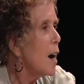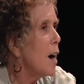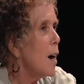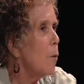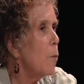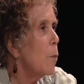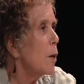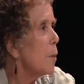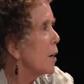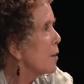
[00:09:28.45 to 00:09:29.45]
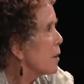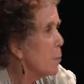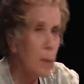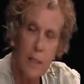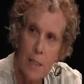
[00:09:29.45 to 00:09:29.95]
What about the
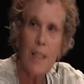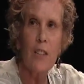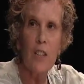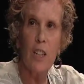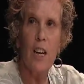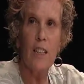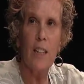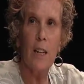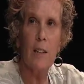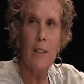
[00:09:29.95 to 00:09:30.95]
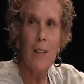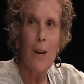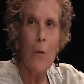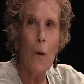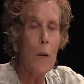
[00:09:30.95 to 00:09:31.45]
police station context?
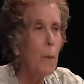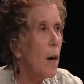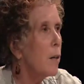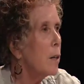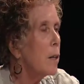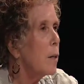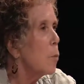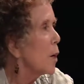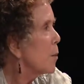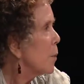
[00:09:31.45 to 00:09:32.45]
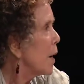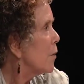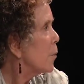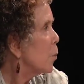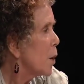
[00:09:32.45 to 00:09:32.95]
What about